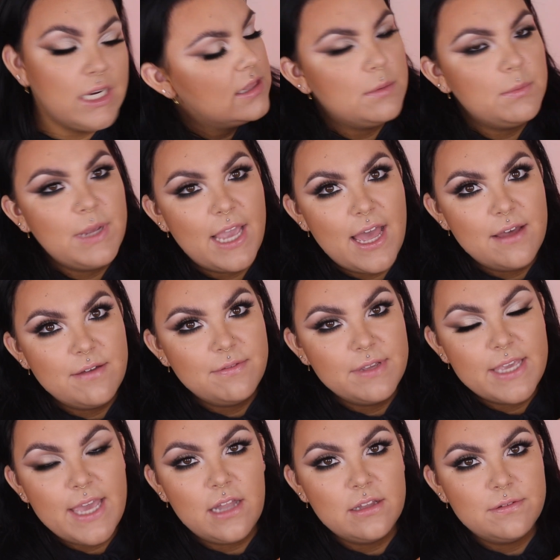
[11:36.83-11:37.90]
Then we have
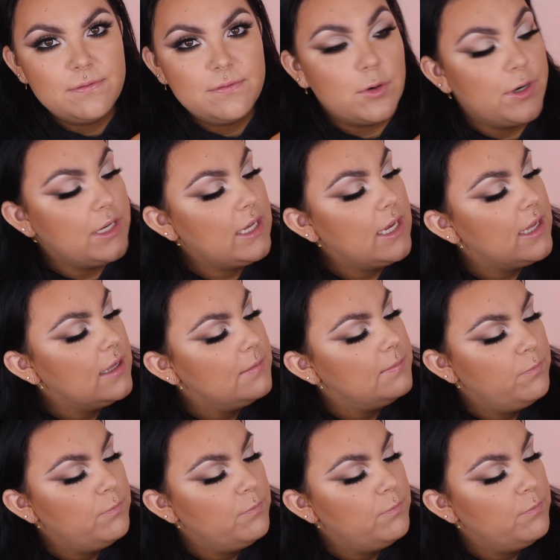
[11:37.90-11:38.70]
California,